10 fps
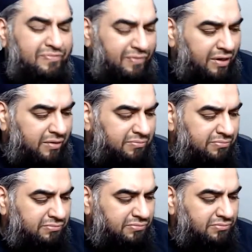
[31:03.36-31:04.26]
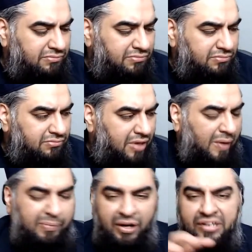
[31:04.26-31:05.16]
from a
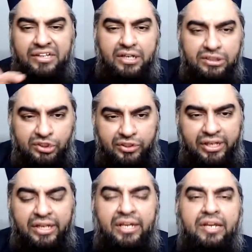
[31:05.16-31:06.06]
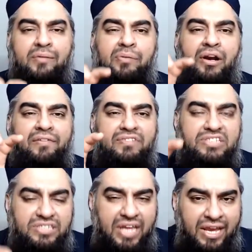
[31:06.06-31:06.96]
part of the country and a part of the
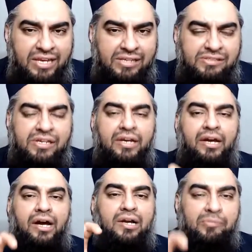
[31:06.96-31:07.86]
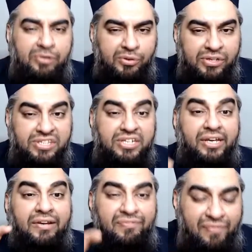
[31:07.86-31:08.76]
state, a community
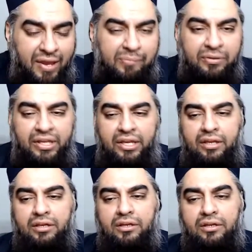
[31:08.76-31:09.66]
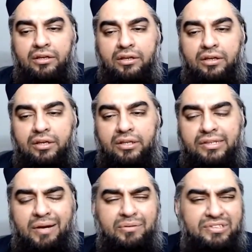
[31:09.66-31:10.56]
and a family
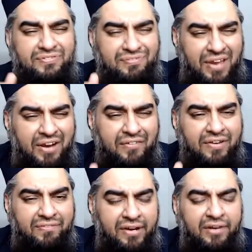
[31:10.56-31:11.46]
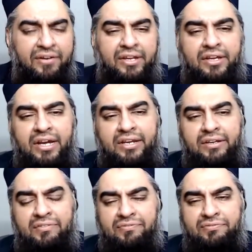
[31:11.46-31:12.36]
that was very, very kind
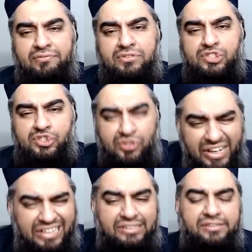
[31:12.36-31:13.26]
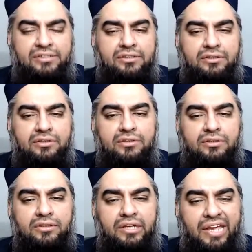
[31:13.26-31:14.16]
of strict,
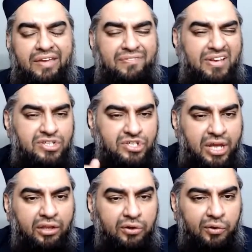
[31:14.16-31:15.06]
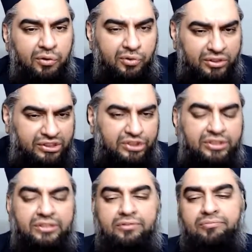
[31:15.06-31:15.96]
evangelical
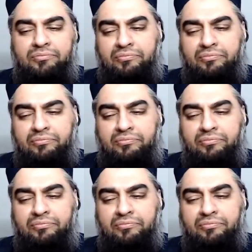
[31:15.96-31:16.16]
Christian.